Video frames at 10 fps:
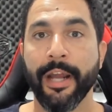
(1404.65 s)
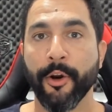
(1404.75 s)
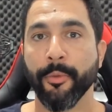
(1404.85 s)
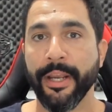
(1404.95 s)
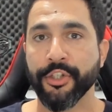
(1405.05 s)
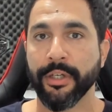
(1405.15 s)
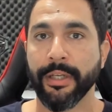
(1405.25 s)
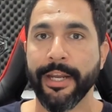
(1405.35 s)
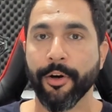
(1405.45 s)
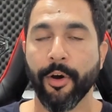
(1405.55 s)
and
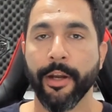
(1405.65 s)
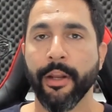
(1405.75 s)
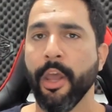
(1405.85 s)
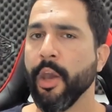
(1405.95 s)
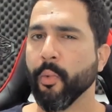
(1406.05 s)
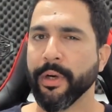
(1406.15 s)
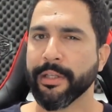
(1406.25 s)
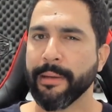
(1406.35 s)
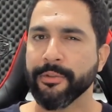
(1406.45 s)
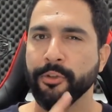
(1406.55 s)
automation later on
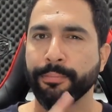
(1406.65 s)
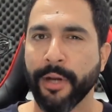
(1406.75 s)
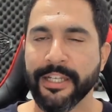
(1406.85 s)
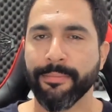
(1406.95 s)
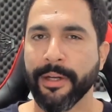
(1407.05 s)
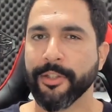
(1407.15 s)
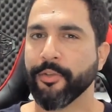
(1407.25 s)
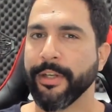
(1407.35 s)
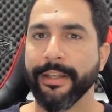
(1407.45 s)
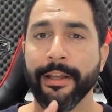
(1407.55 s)
when it comes to price
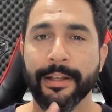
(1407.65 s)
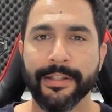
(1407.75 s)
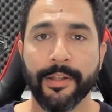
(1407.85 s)
monitoring,